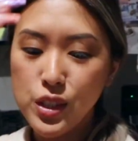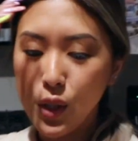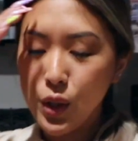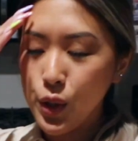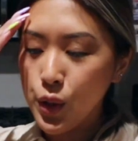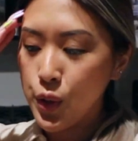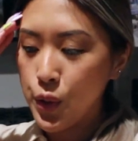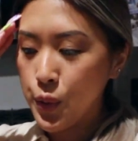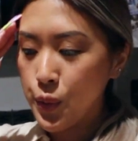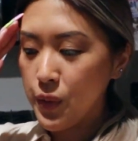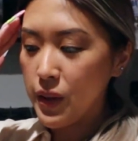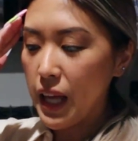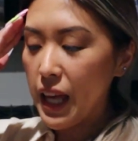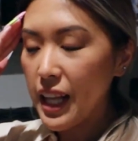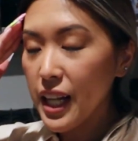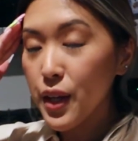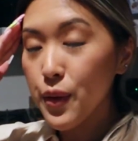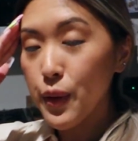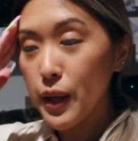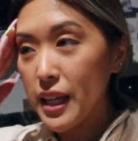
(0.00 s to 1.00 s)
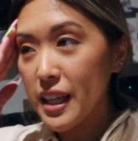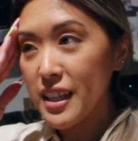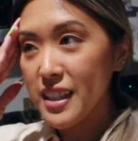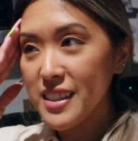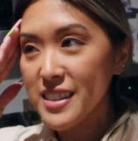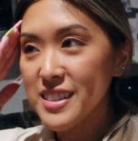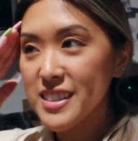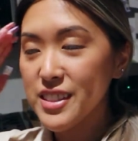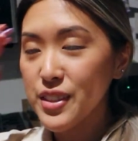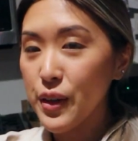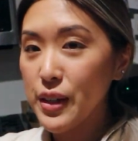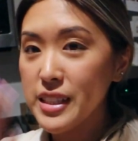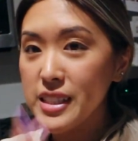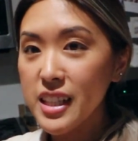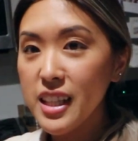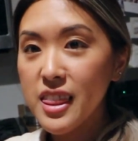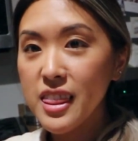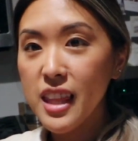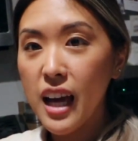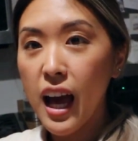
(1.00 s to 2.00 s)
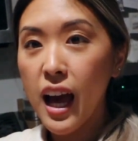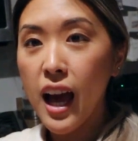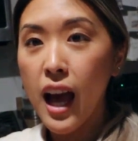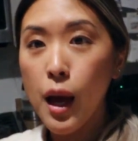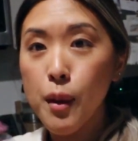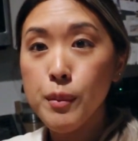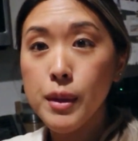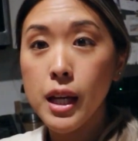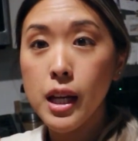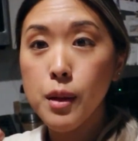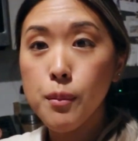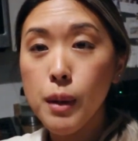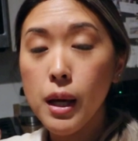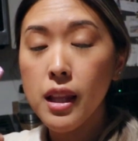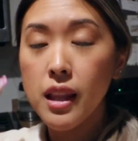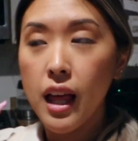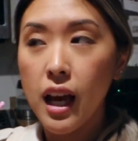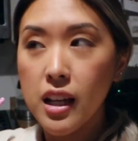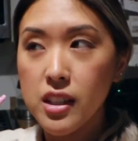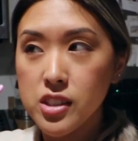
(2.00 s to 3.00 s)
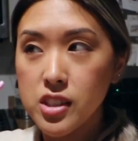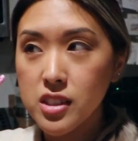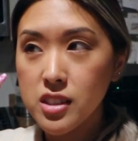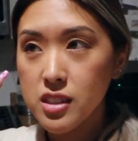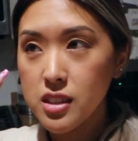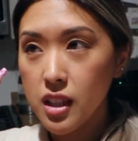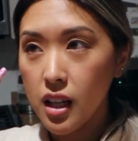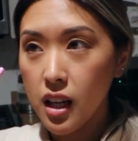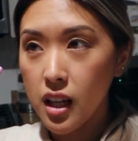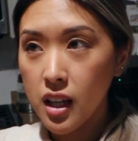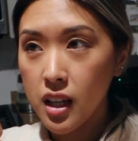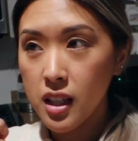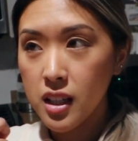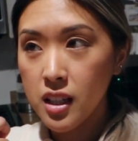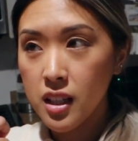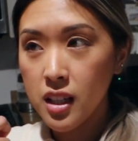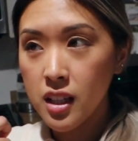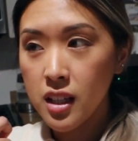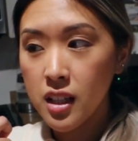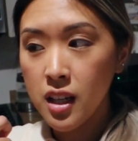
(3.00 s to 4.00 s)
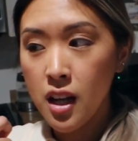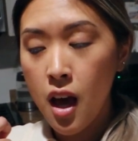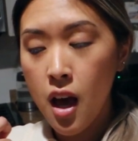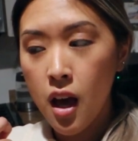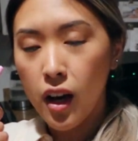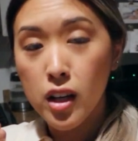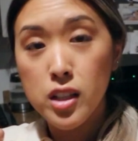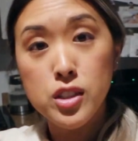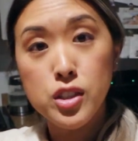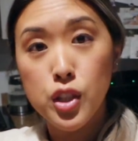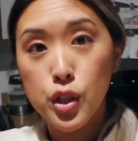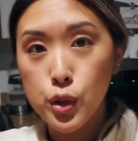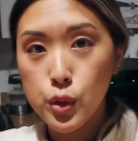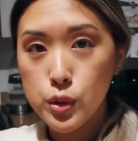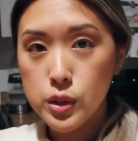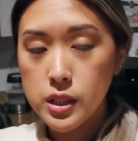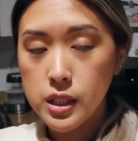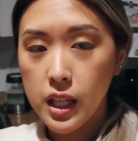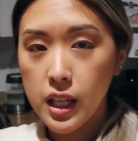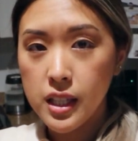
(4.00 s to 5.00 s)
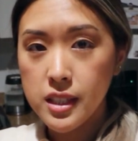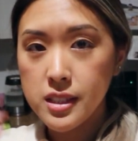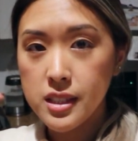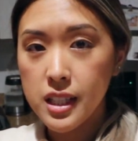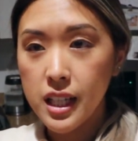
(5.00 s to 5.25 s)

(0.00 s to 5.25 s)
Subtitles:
So anyways, so I did that. I'm getting my lashes done on Tuesday.